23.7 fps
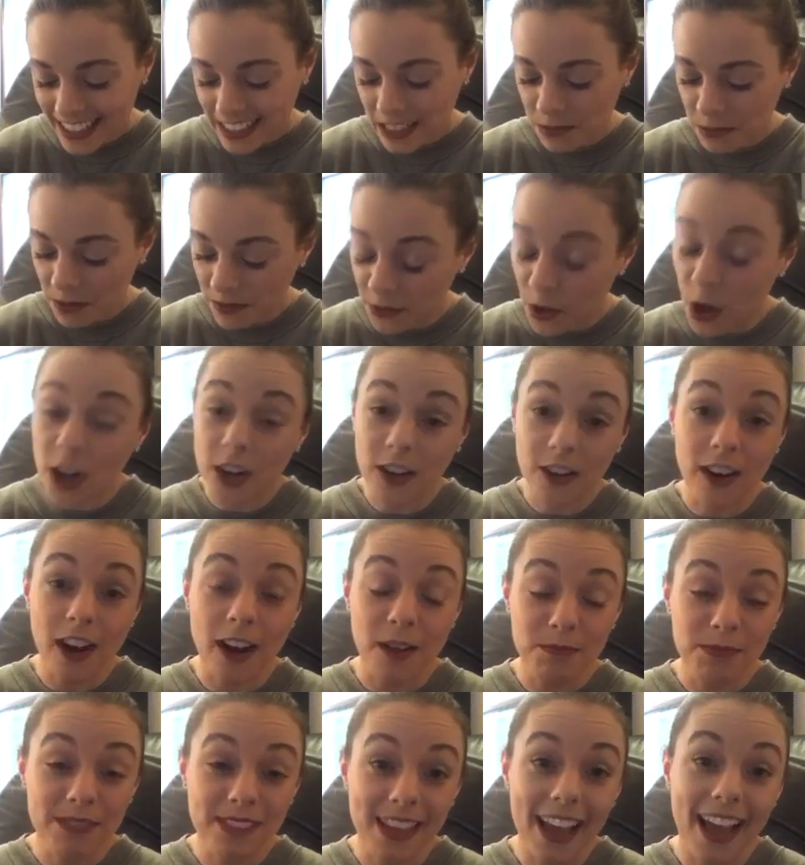Number 4,
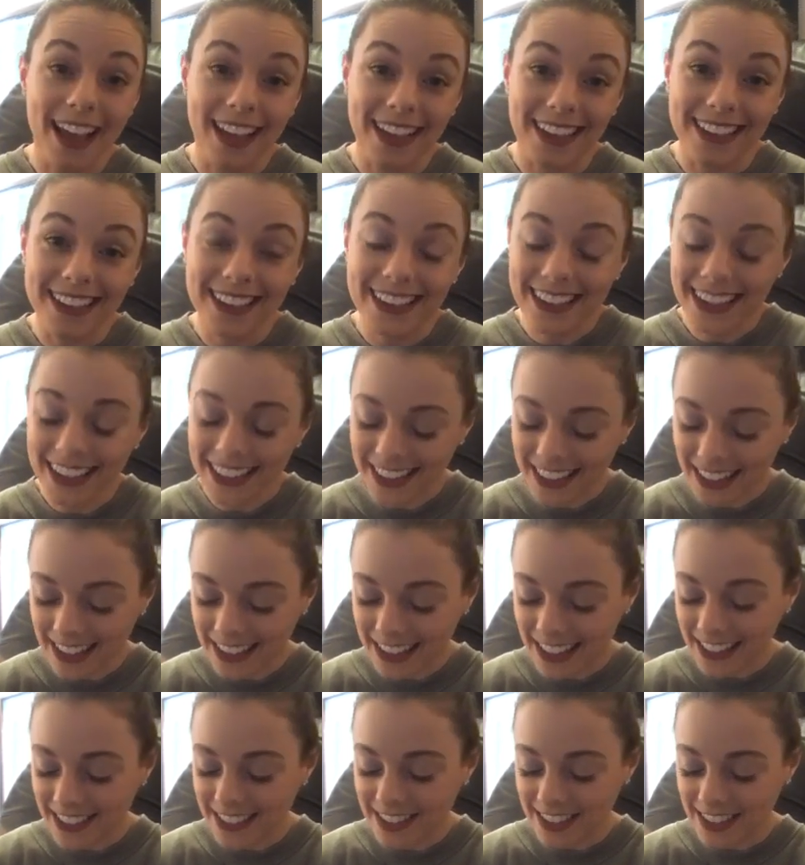crepe sake. I
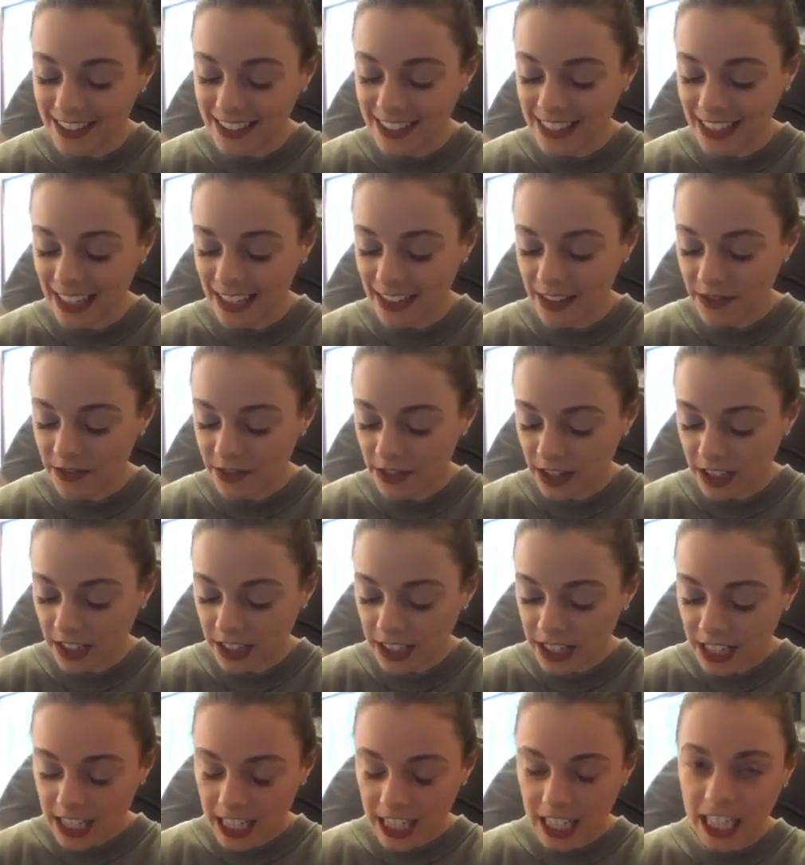think that's just a,
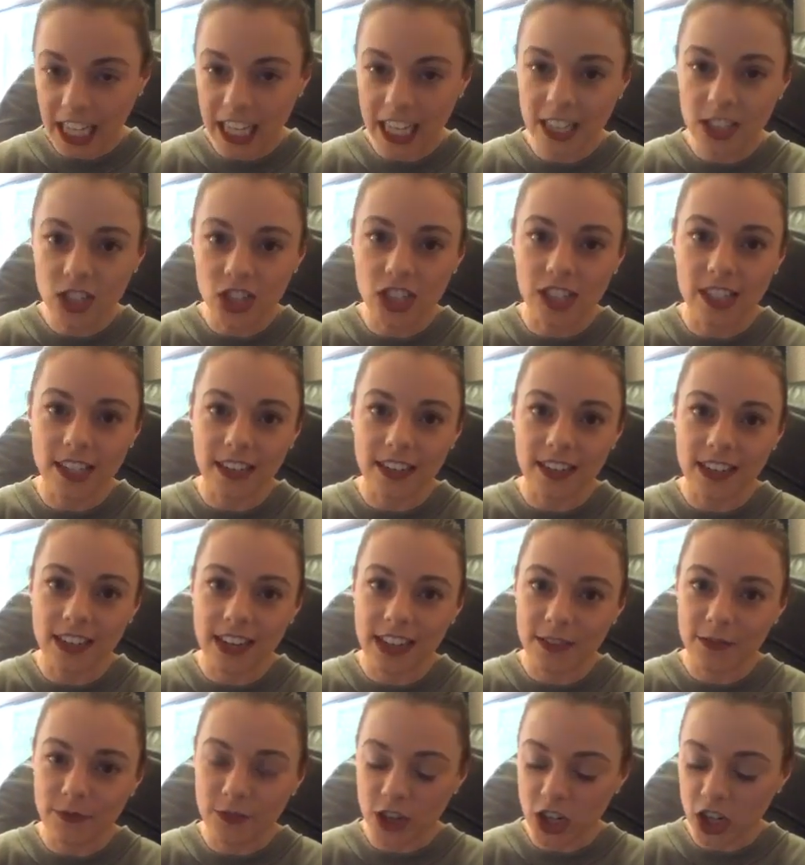guess you're doing
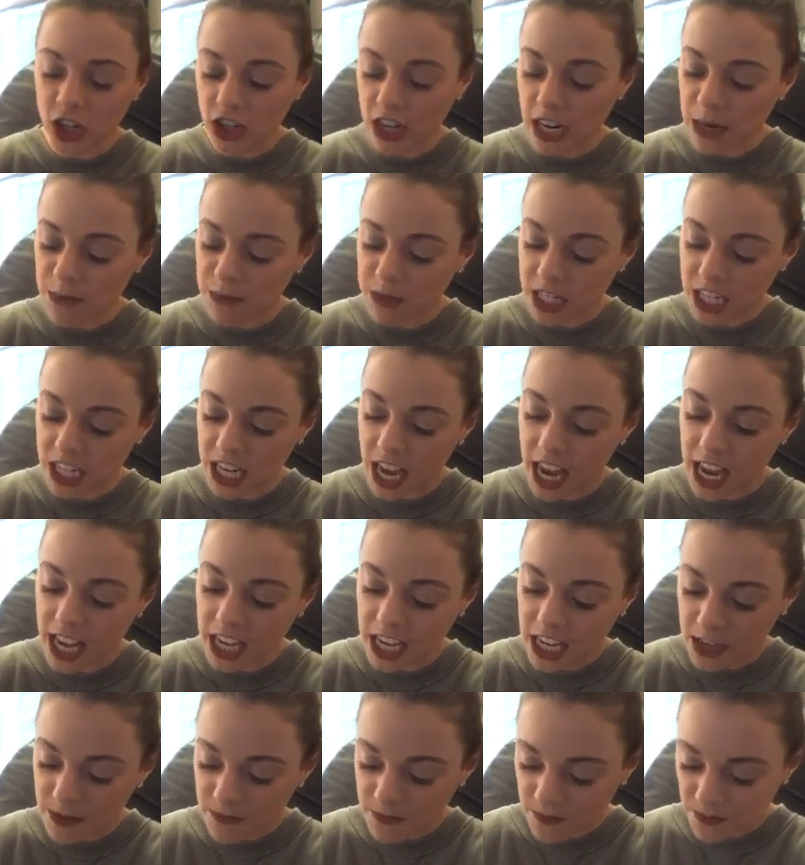it for crepe
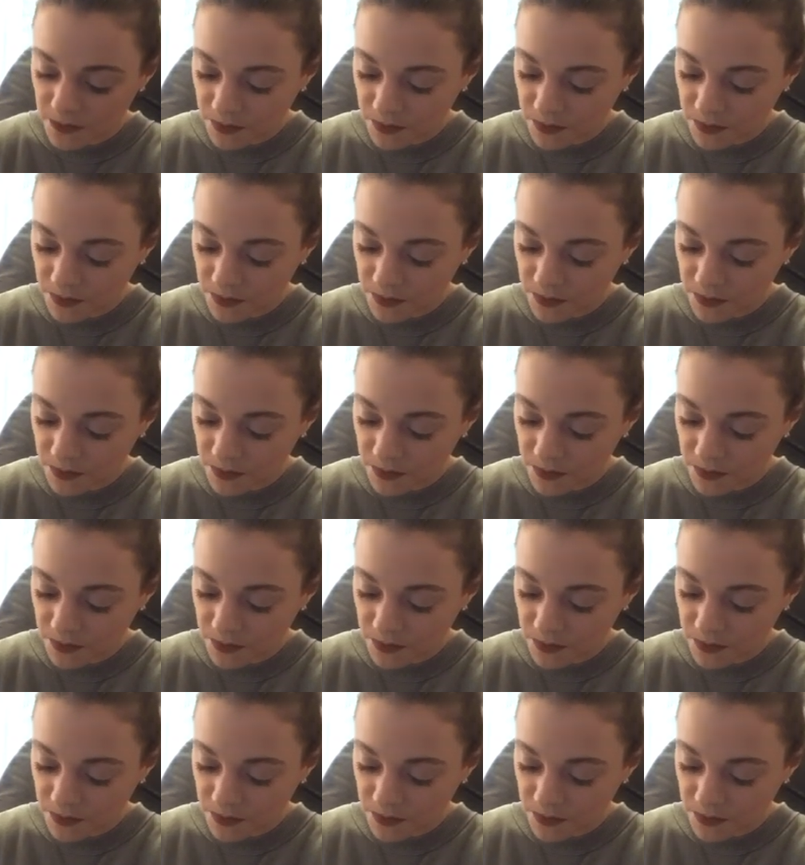shake.